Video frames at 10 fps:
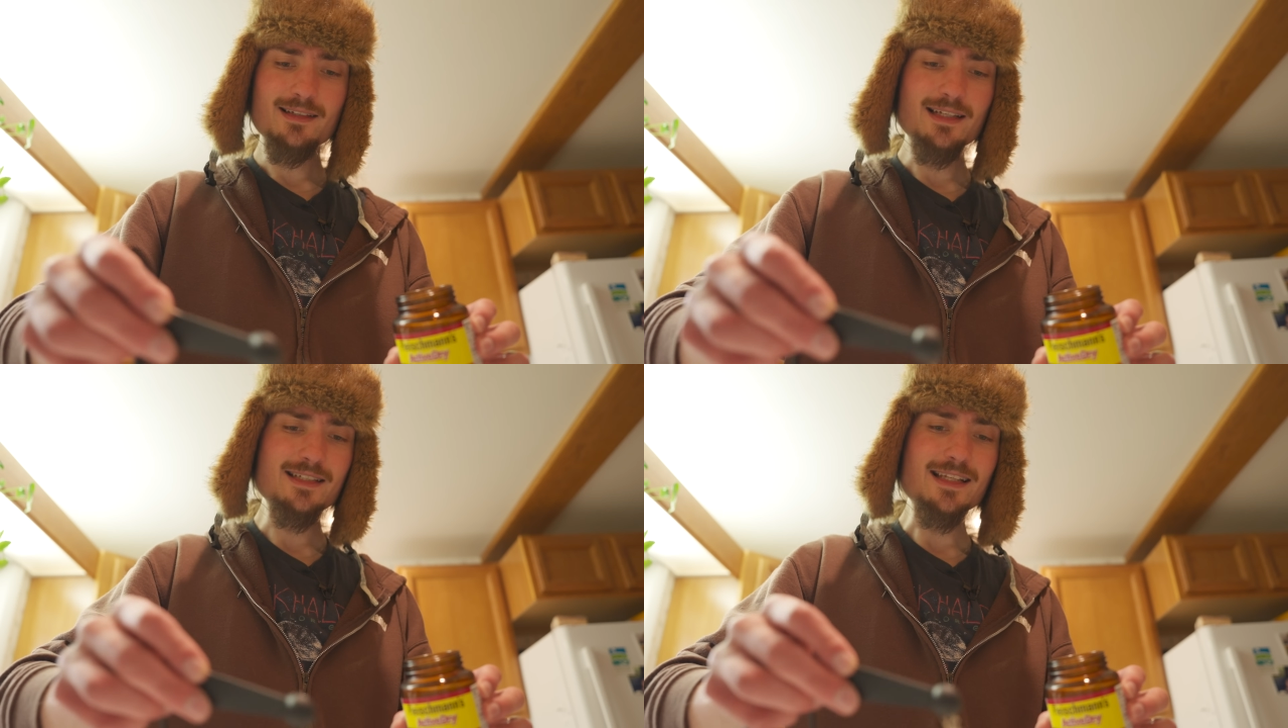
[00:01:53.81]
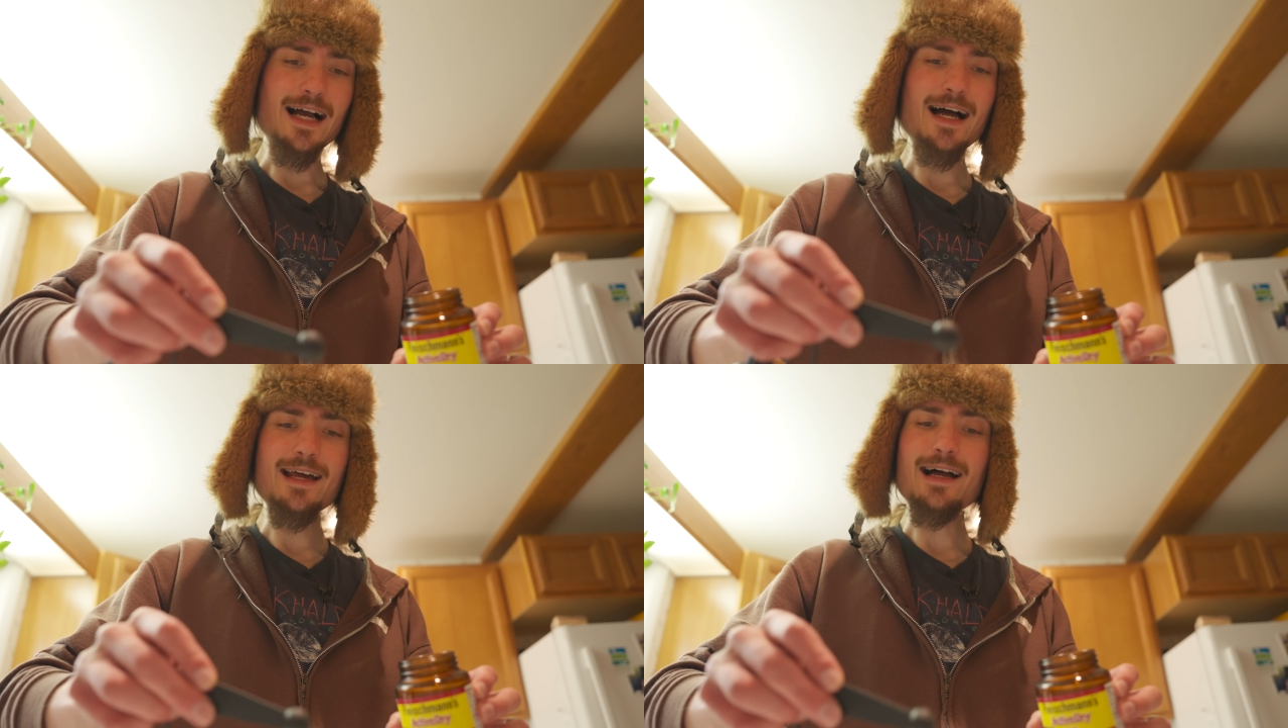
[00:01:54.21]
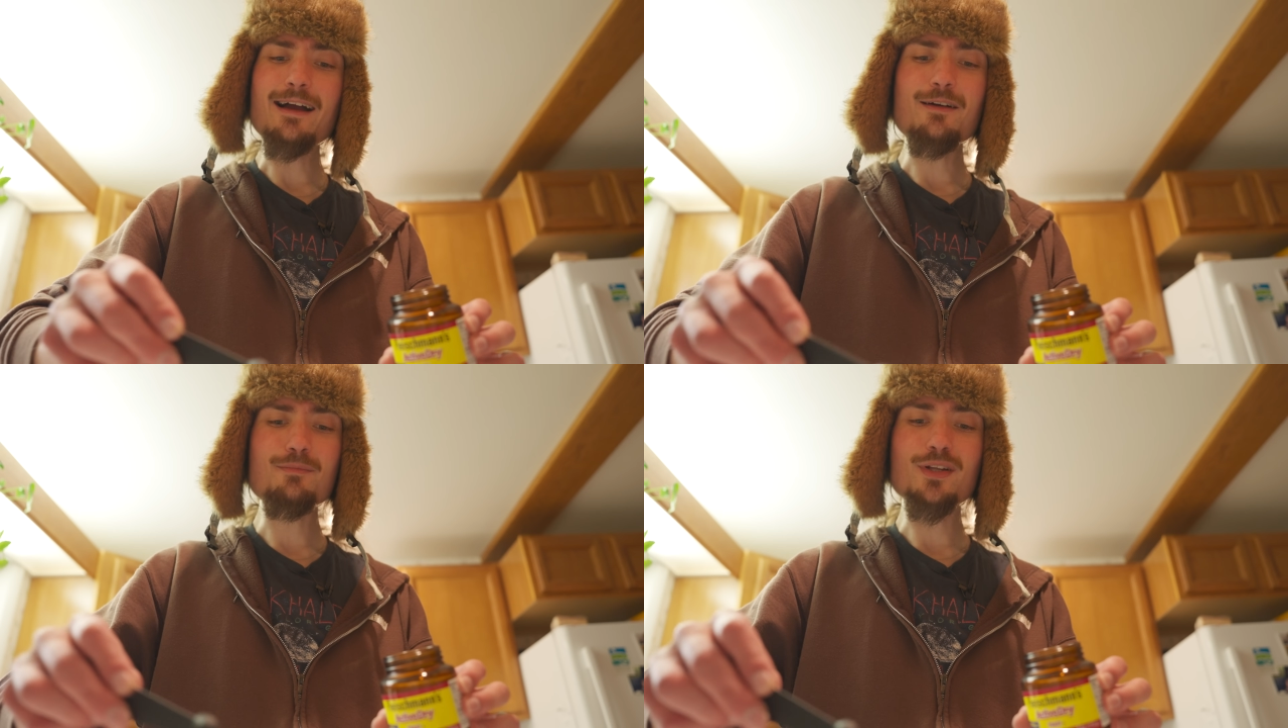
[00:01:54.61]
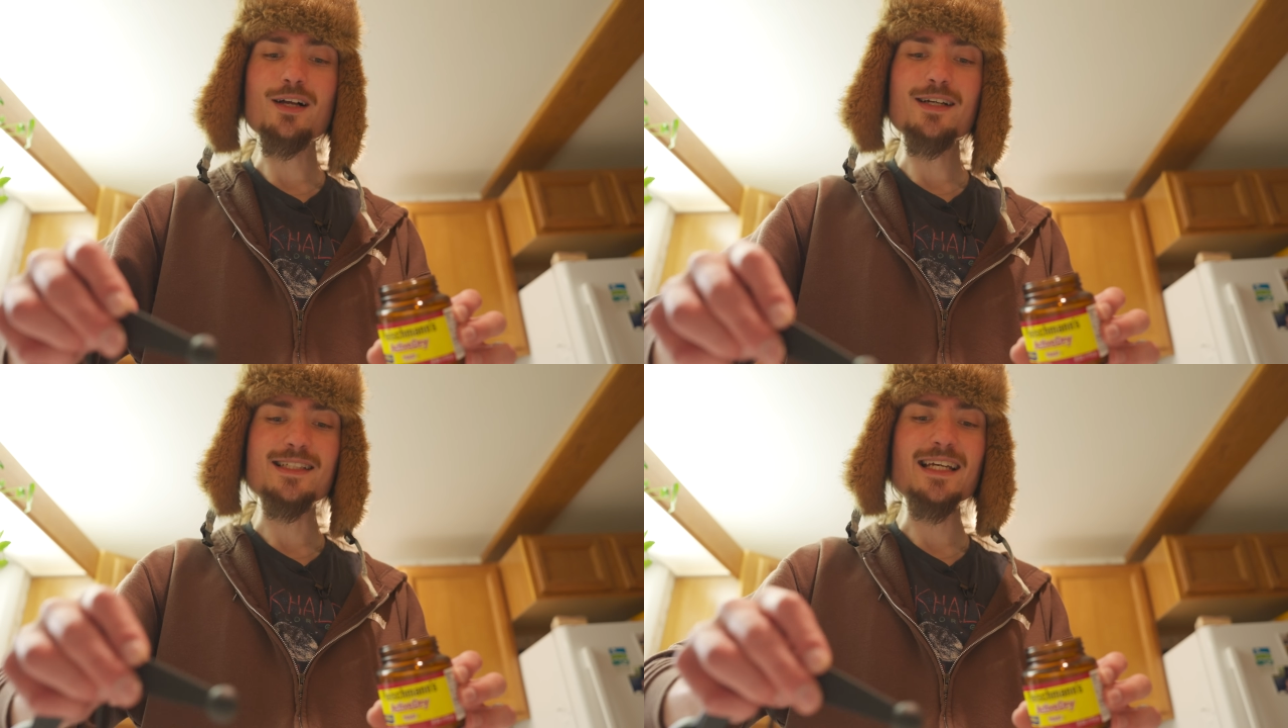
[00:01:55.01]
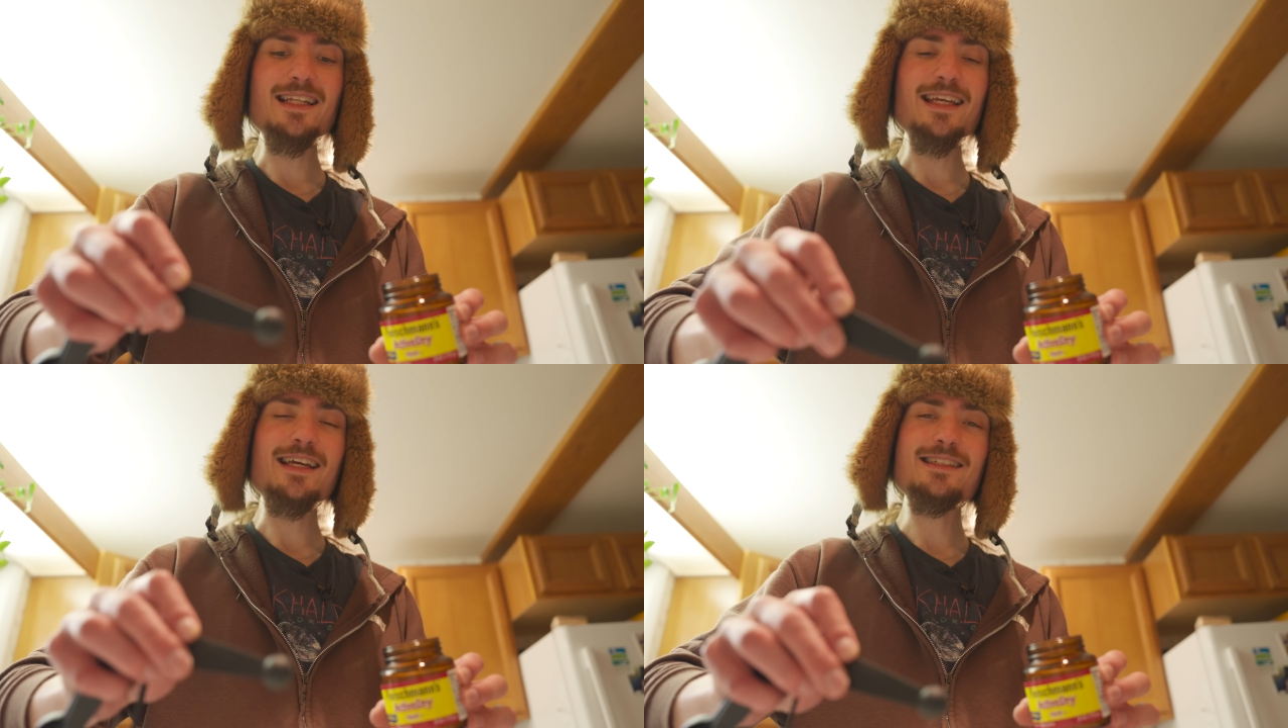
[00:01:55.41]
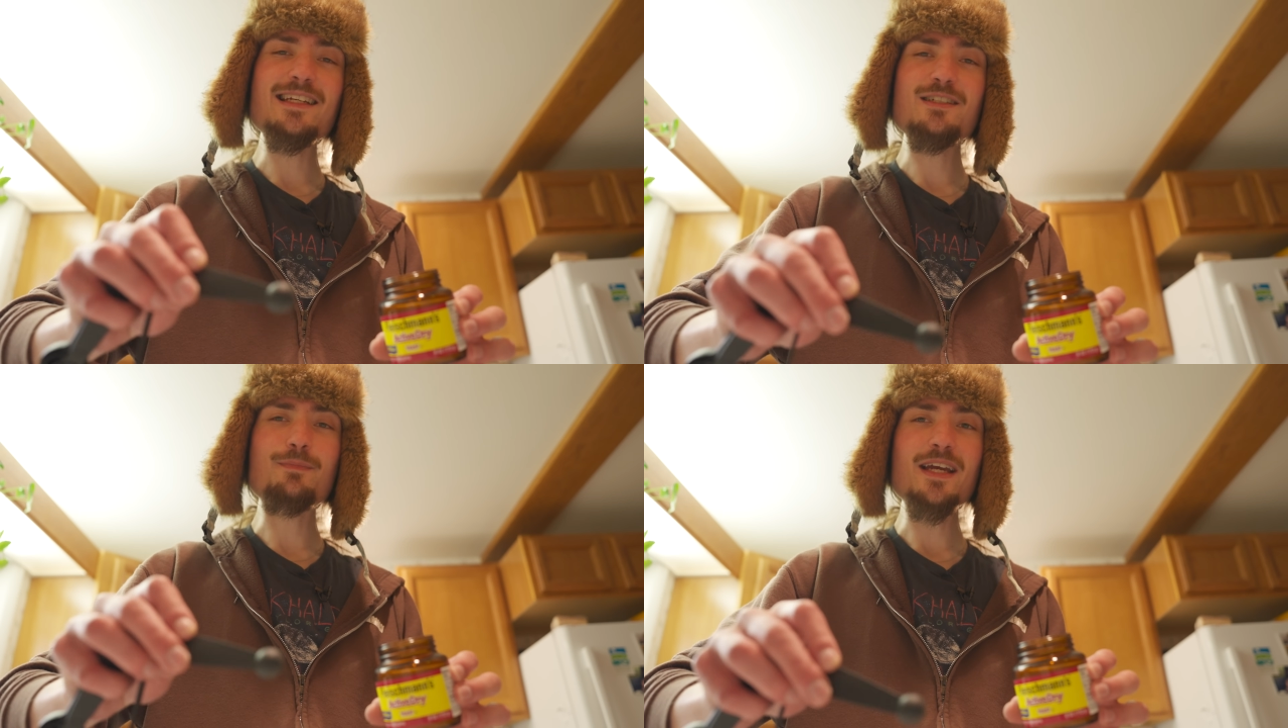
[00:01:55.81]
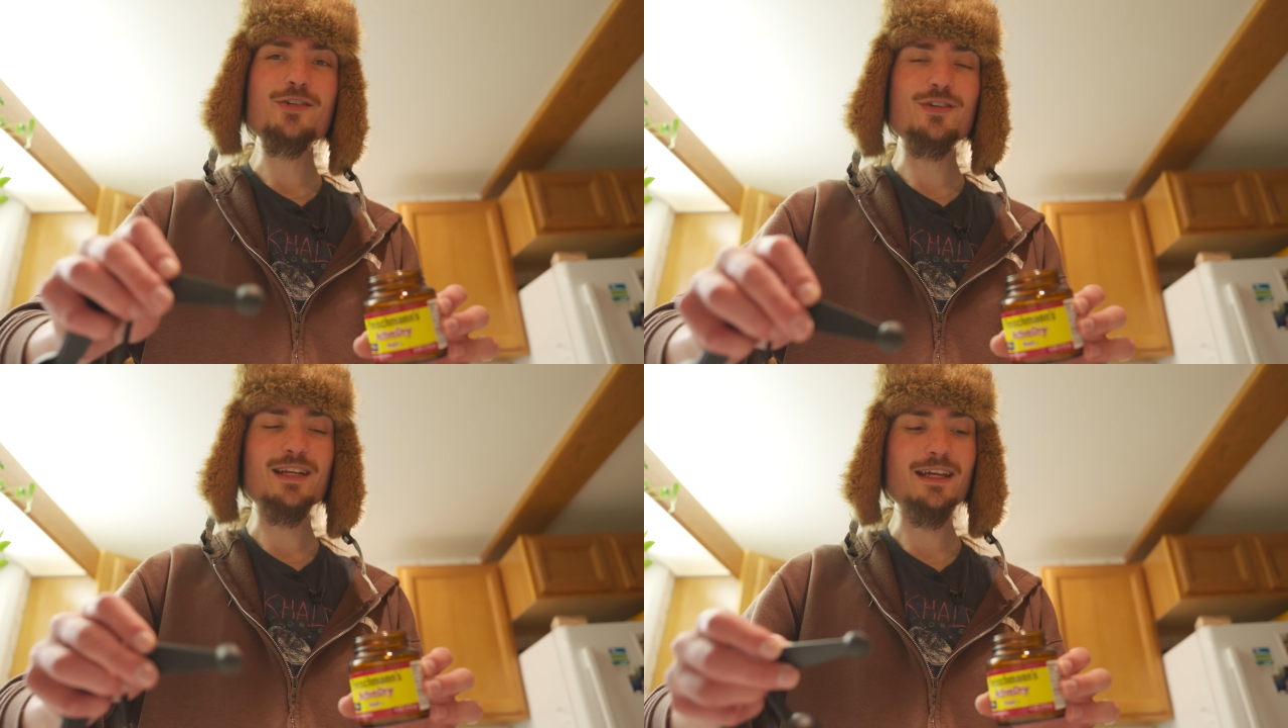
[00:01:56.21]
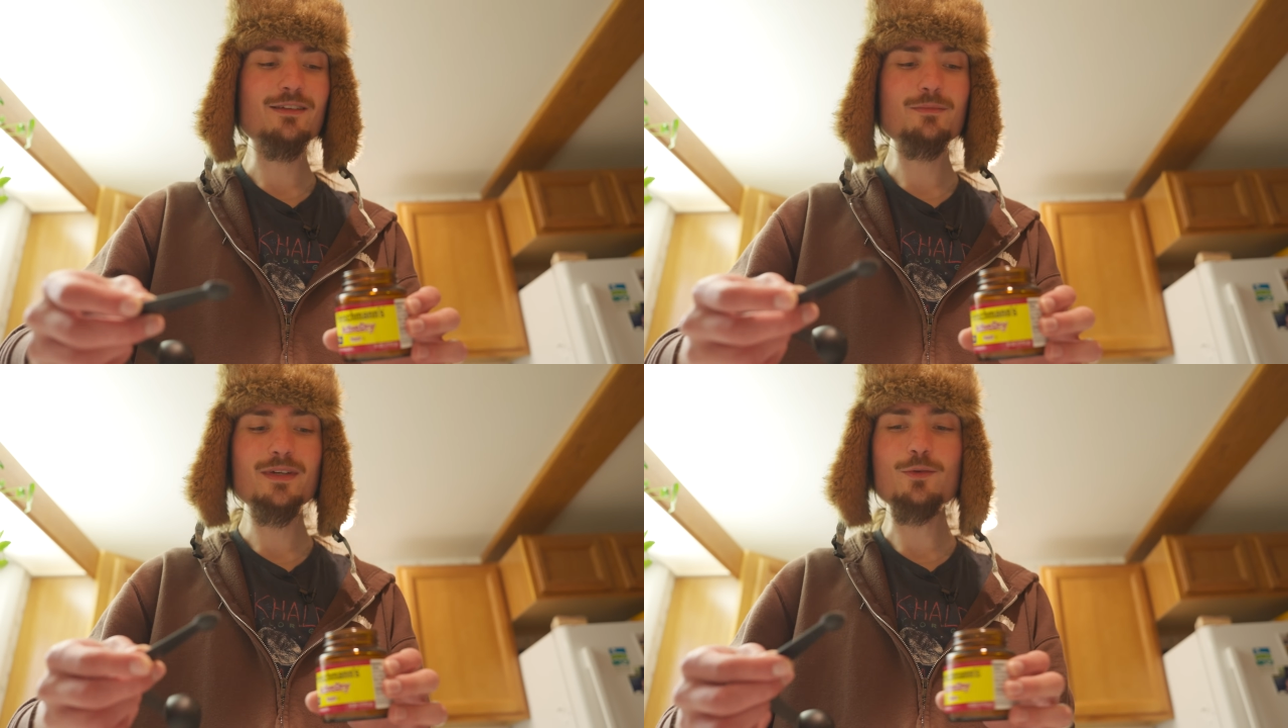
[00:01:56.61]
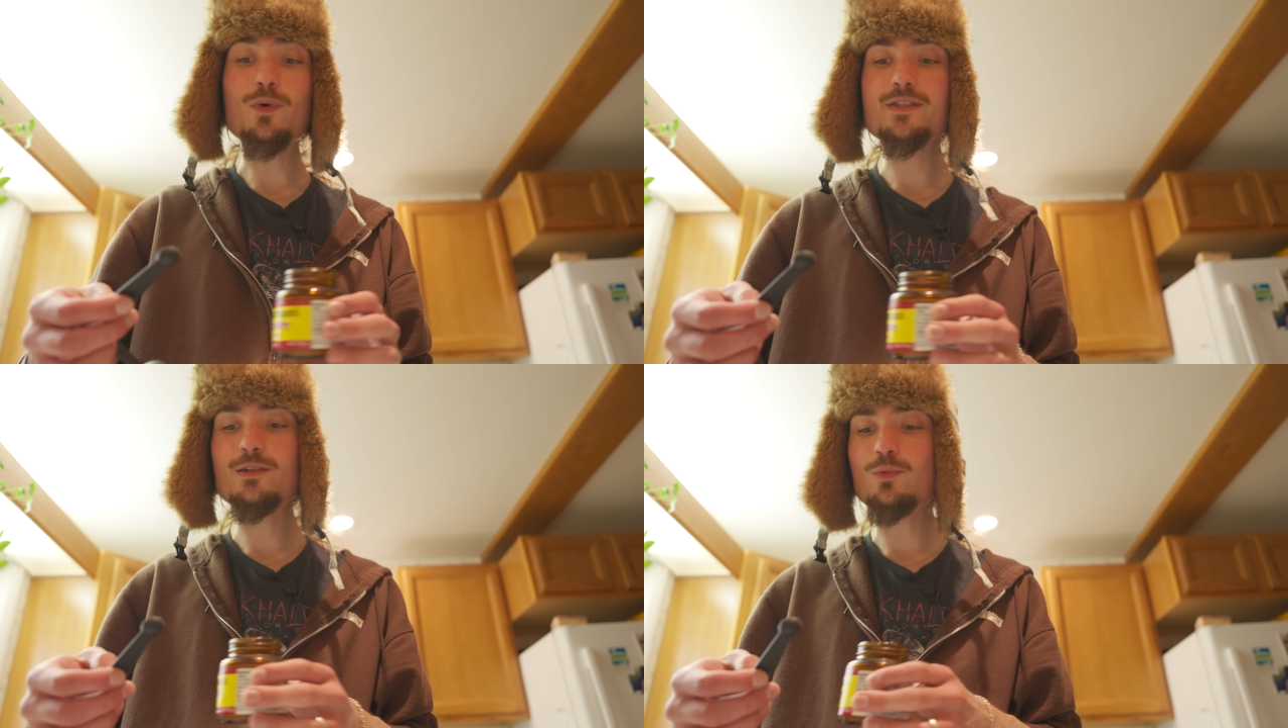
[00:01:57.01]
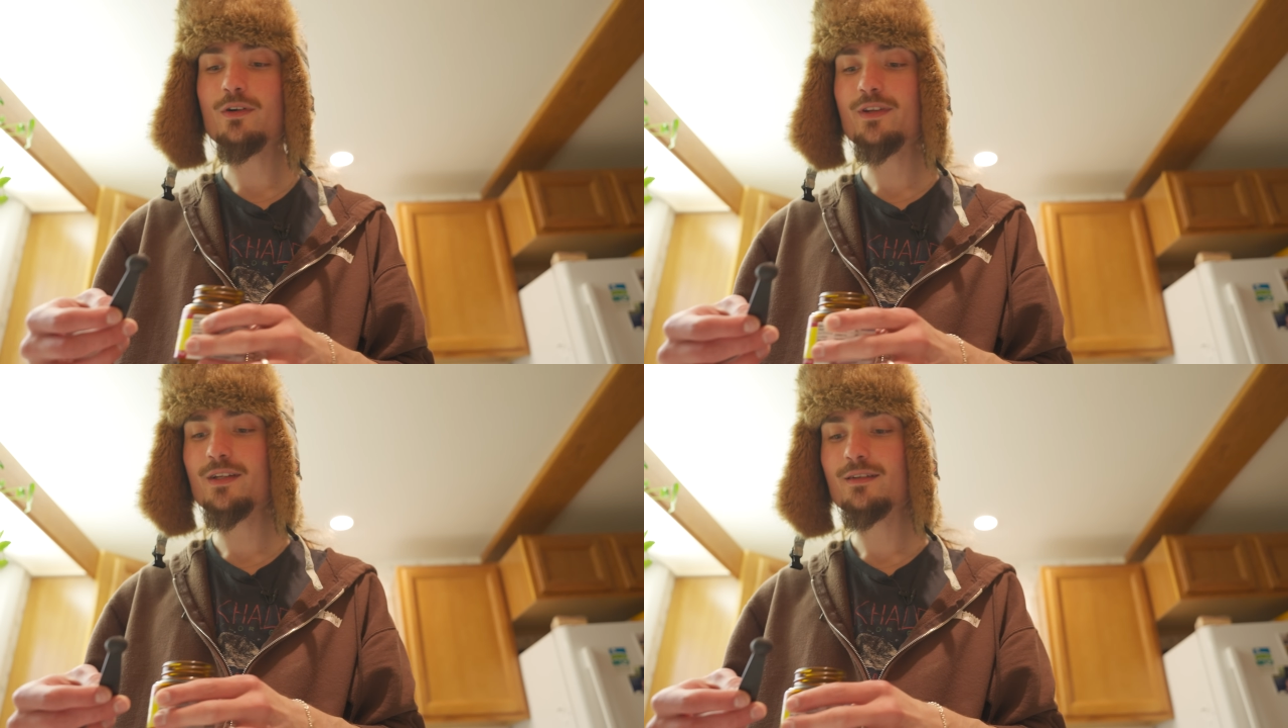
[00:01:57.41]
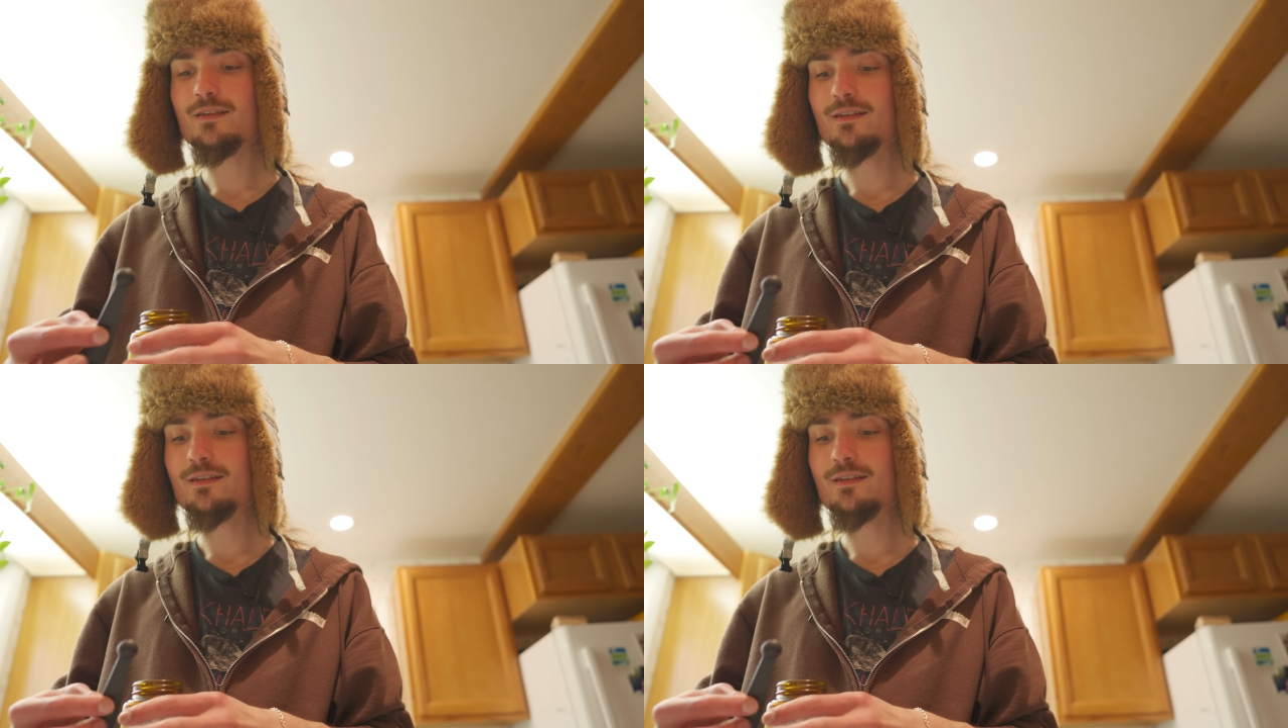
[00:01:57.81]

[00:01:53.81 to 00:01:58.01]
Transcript: Gets the hot iron plugged in, the anticipation killing me. Was it worth it?